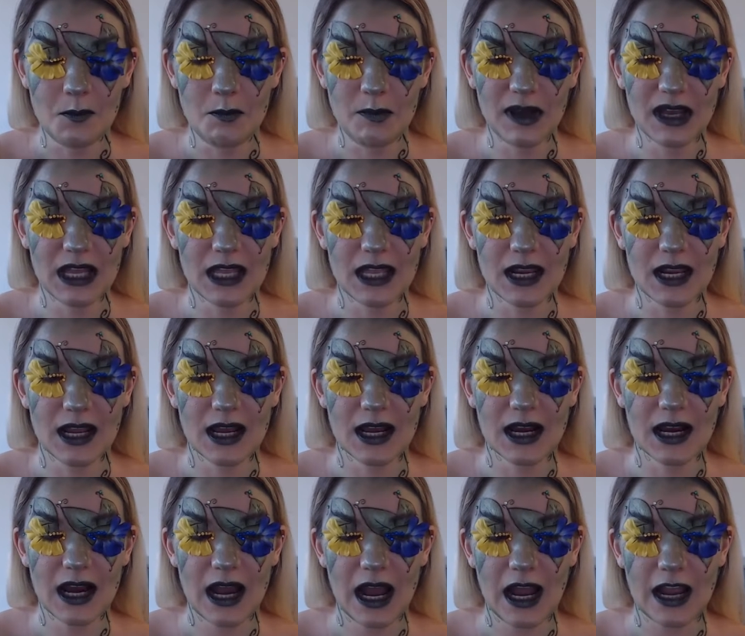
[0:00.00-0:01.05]
but
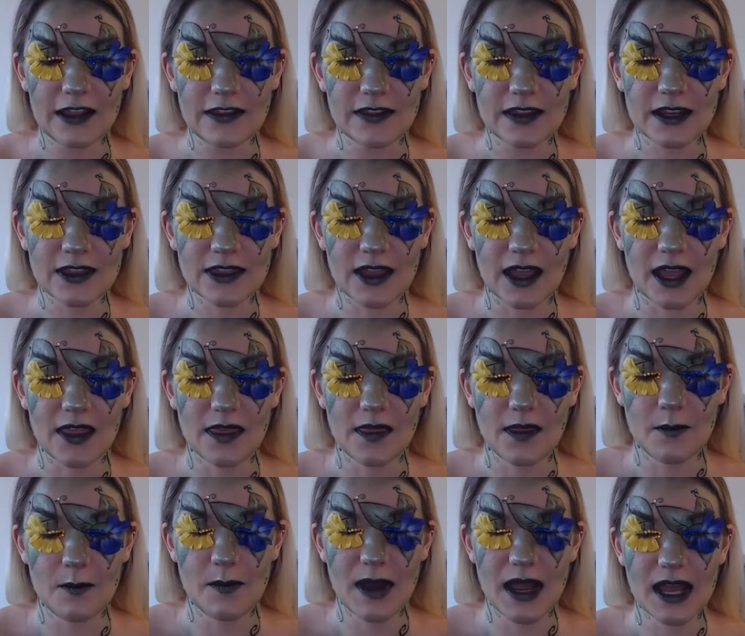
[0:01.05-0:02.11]
I think that
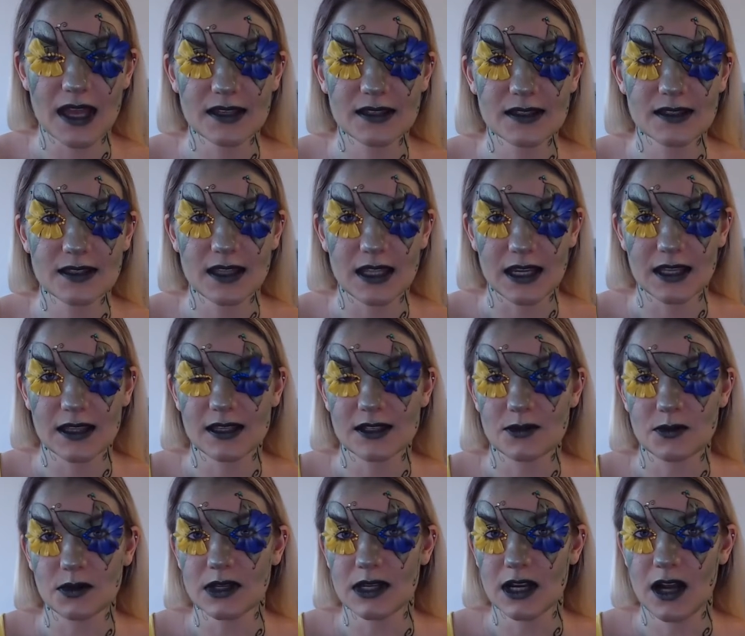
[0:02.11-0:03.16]
the best thing
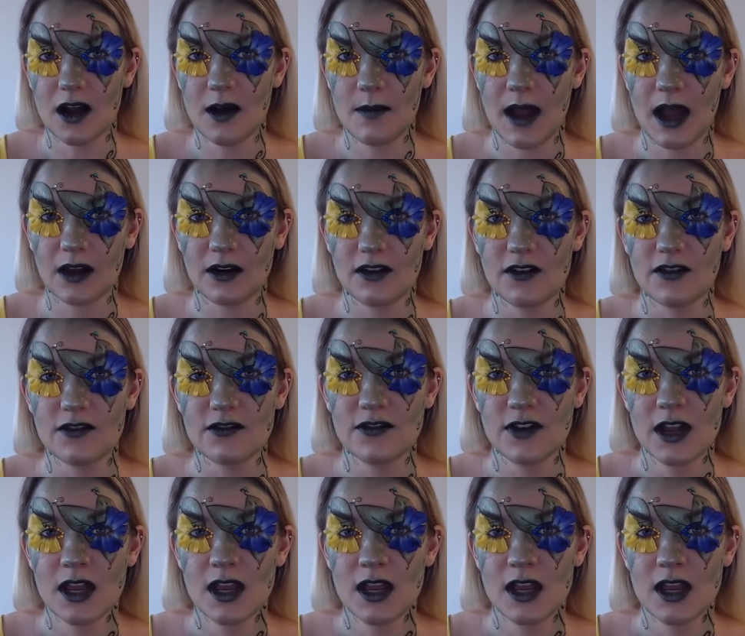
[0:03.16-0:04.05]
that's really come out of